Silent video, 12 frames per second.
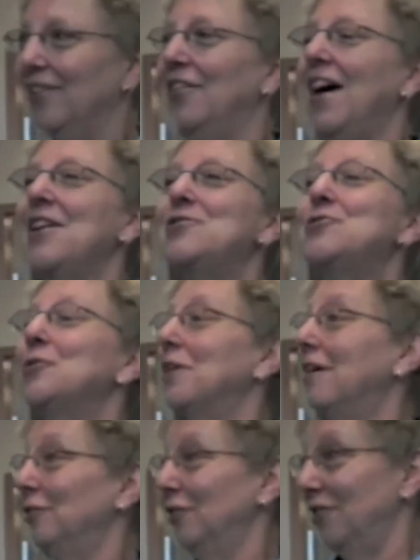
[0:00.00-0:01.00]
that
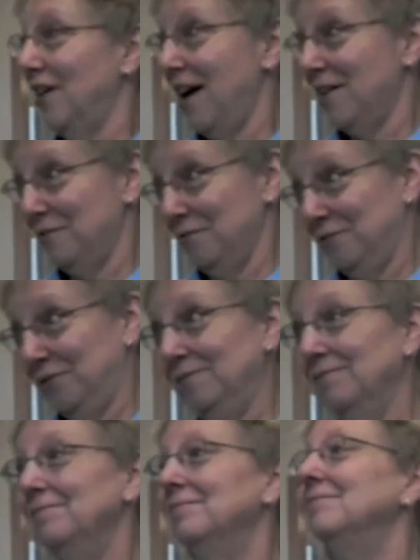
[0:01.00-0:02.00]
took a lot of
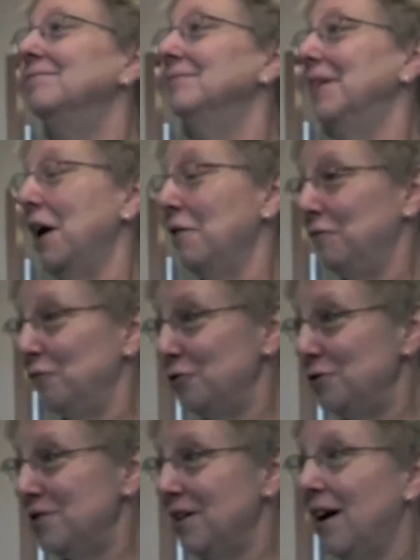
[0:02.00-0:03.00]

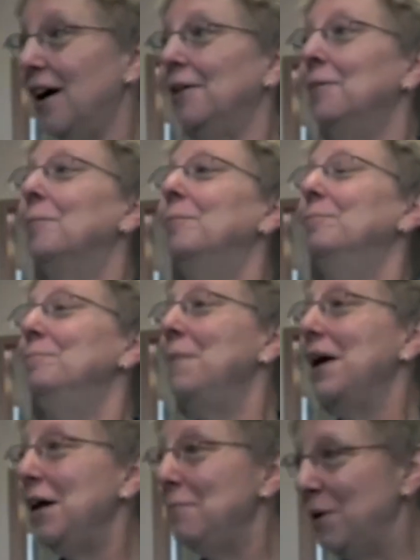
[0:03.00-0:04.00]
effort on
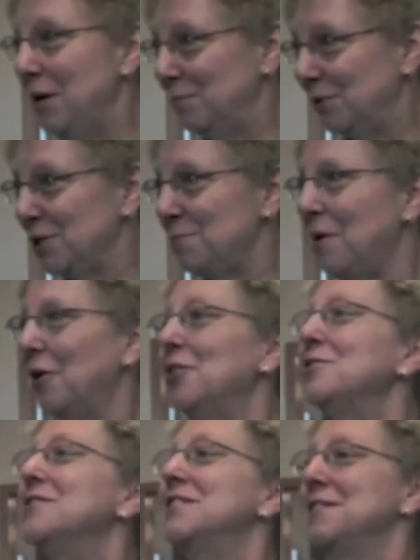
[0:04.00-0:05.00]
many people's
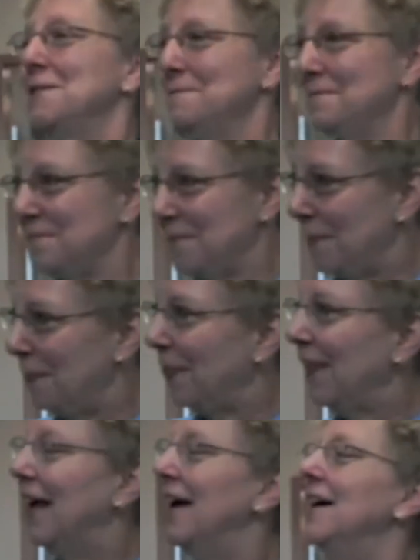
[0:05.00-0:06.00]
parts. And that
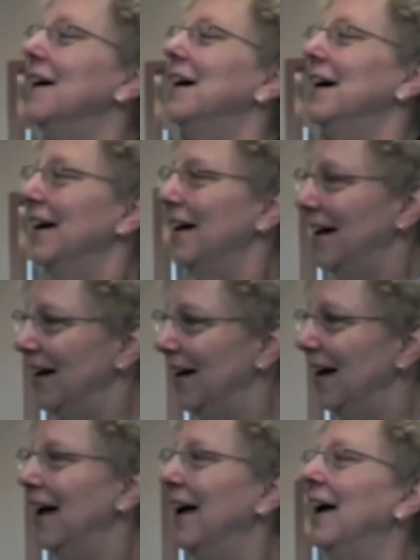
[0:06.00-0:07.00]
was really Kate, if
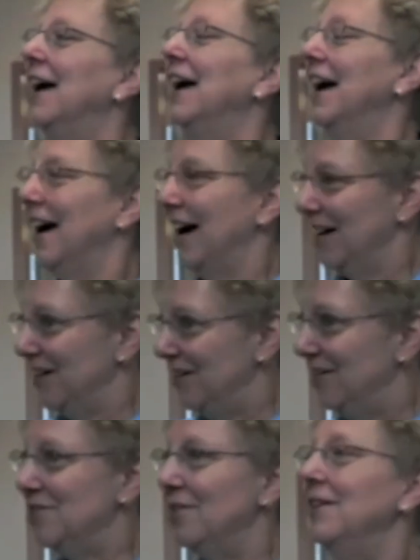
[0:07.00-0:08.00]
I remember
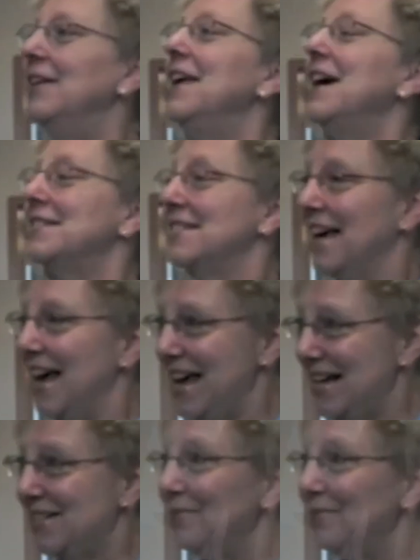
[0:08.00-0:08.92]
correctly. Kate yes, went out and